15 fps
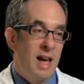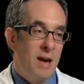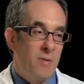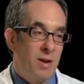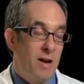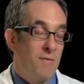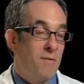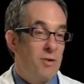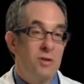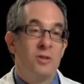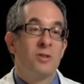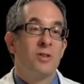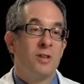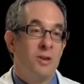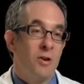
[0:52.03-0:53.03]
and we have
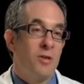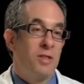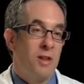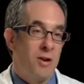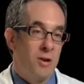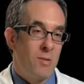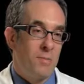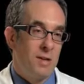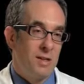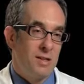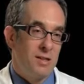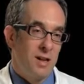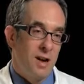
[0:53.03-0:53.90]
virtually no therapies.